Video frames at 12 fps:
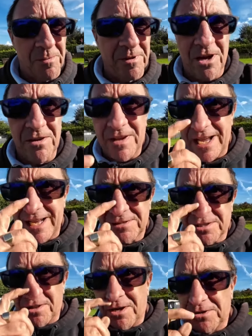Over here,
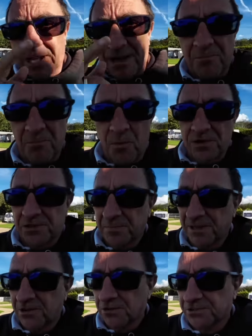so those that watch
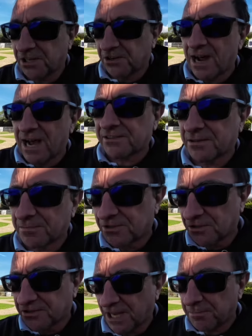me cutting grass, I'm
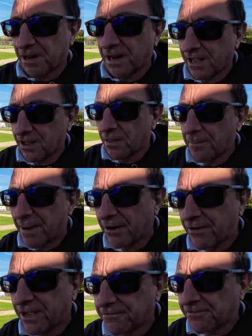just keeping an eye on the
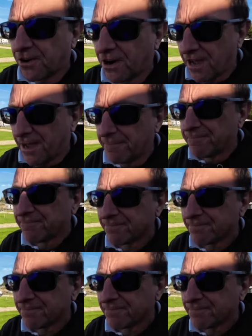barrier for a